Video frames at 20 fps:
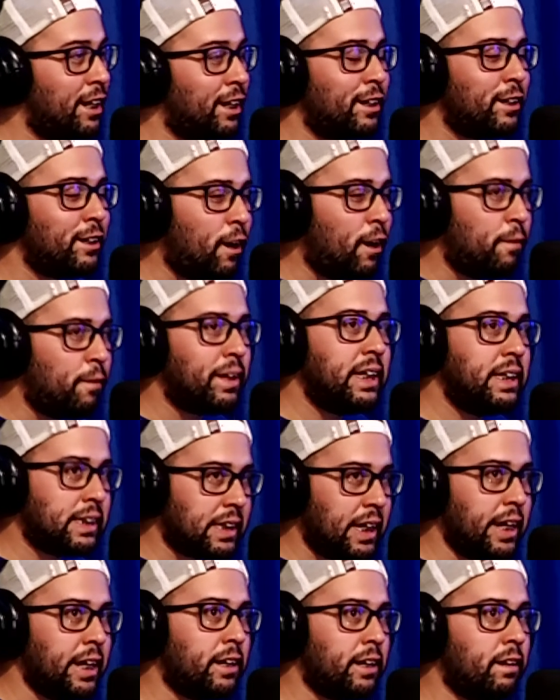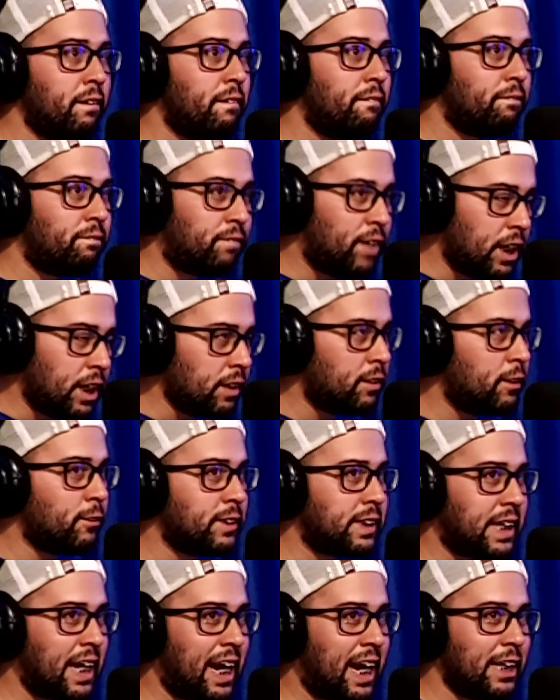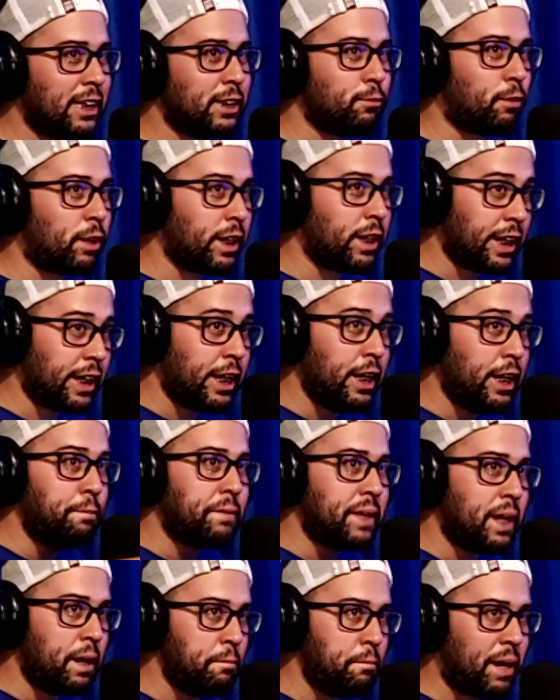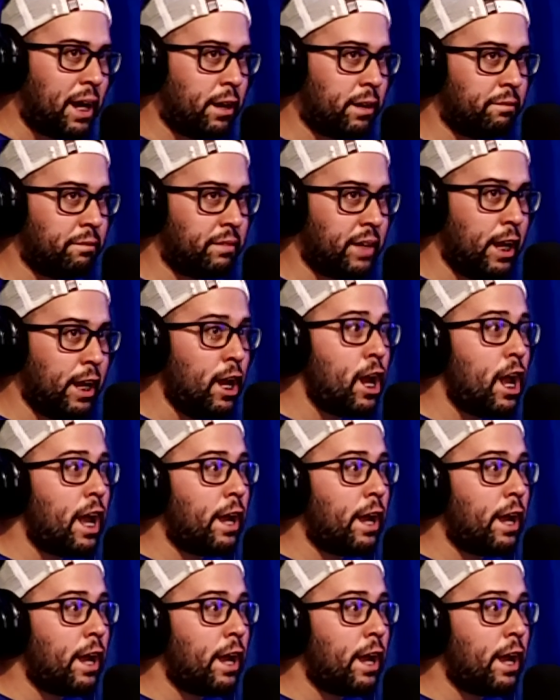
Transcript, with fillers: No, he's saying, fuck those guys. We're going to keep them out of it.